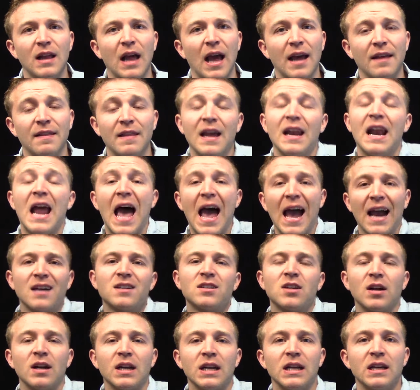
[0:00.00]
and then act
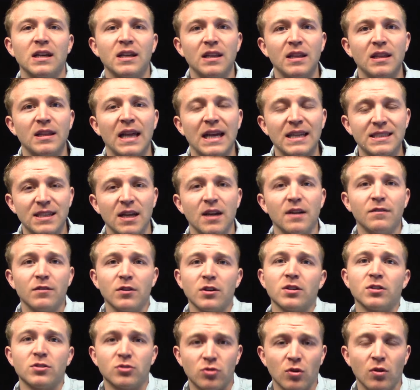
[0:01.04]
on it, that's out of your
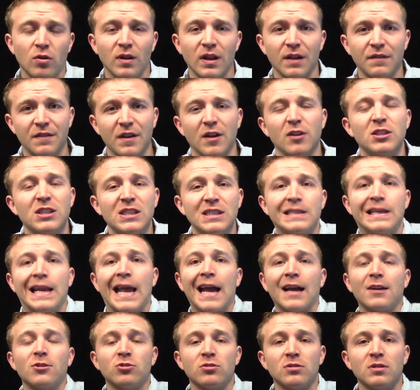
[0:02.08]
control. If they're just
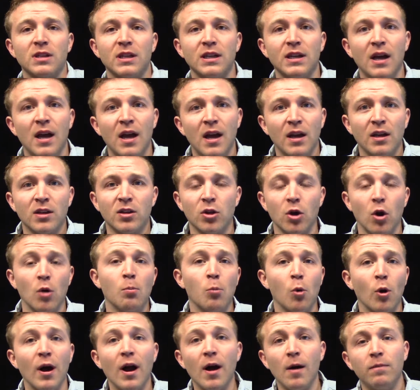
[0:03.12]
naturally,
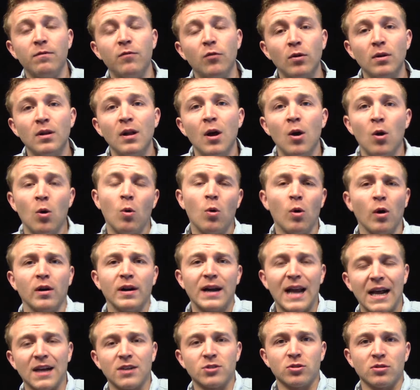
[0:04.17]
more helpful or
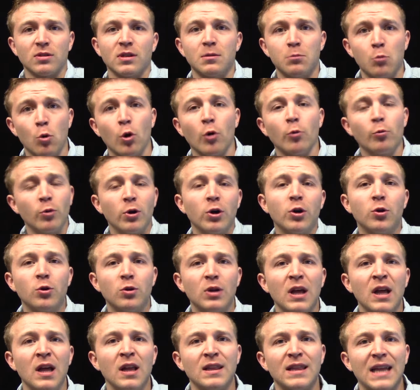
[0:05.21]
naturally more rude,
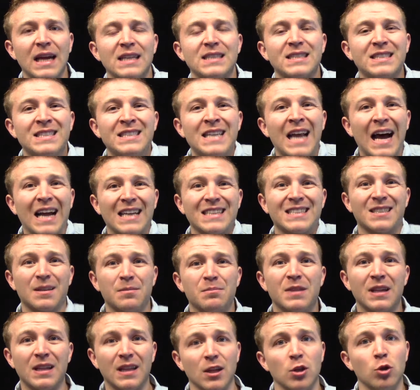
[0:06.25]
that's not
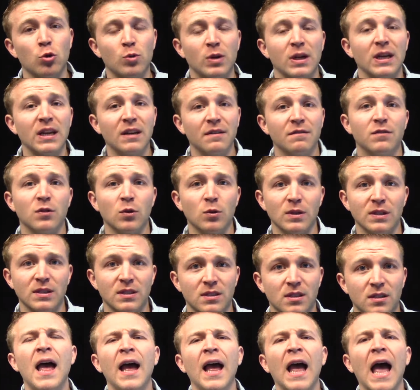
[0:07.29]
something that you can
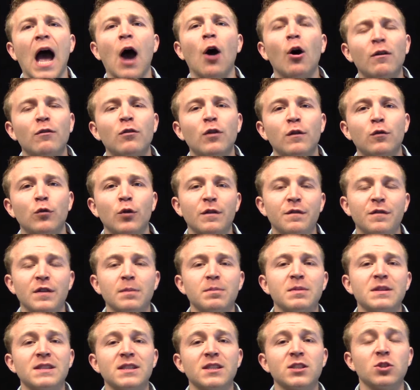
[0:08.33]
influence. However, if we flip
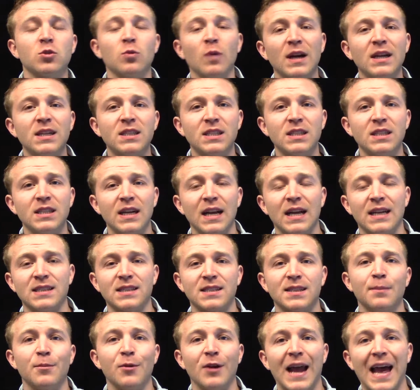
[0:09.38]
the situation and
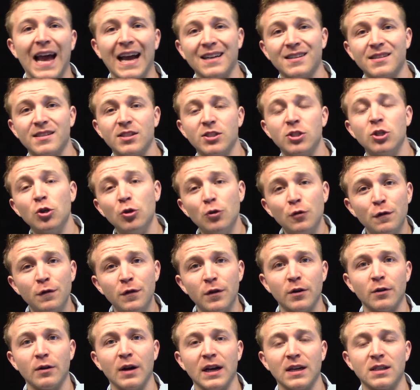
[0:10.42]
someone asks you for
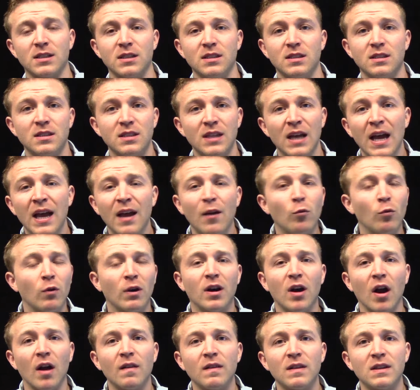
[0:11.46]
directions,
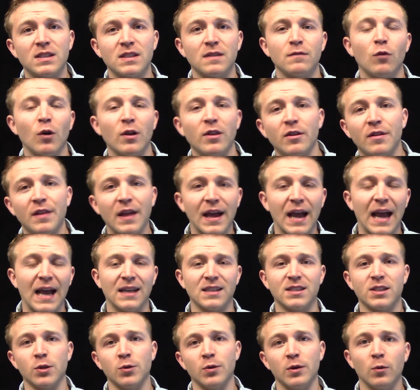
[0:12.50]
regardless of whether they
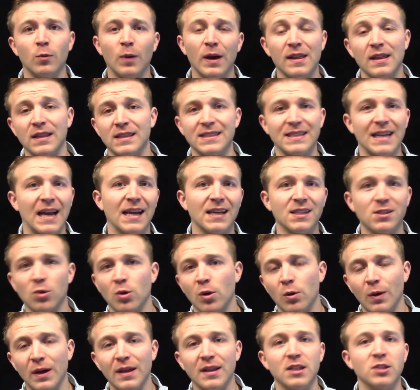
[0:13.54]
ask you in a way that's nice or a
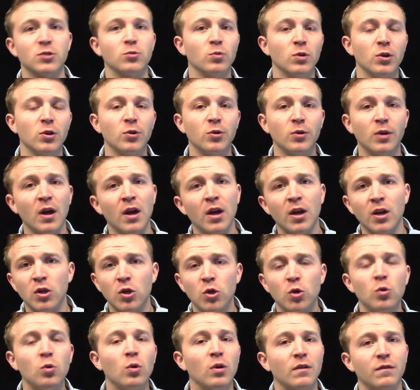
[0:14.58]
way that's rude,
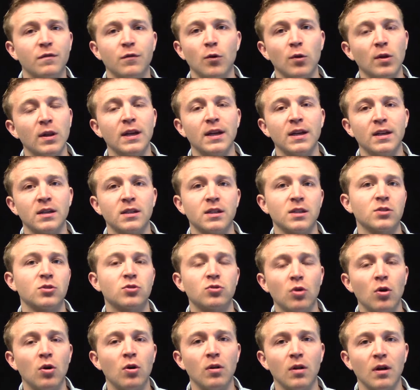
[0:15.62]
you are fully in
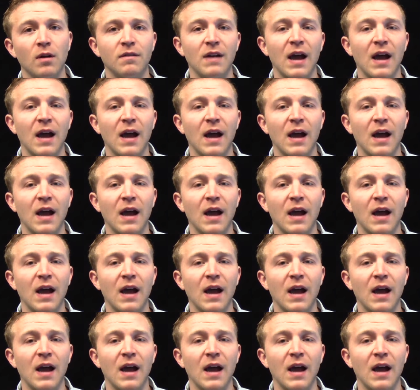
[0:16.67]
control of